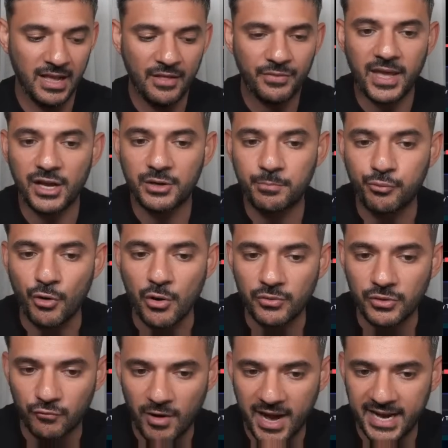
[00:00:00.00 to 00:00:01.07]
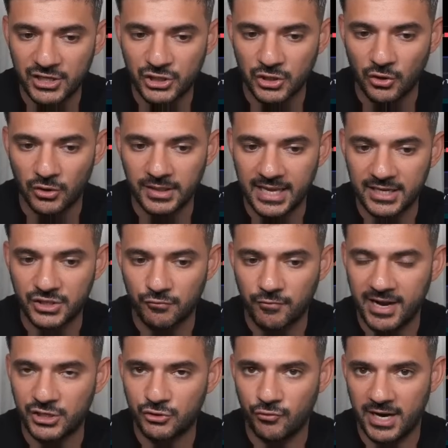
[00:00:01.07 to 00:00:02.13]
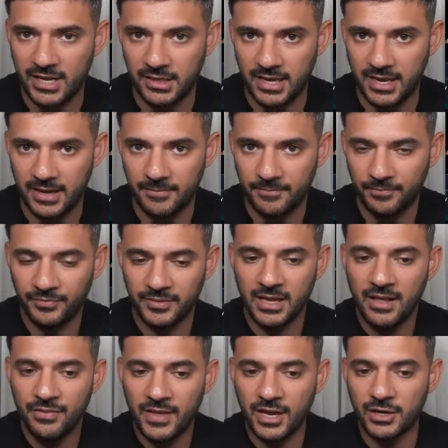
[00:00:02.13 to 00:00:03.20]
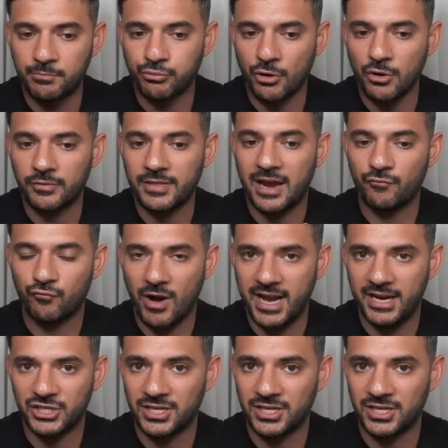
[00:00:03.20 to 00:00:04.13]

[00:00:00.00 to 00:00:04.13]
They had broke the range. Look, there's the range right there. They had broke that range.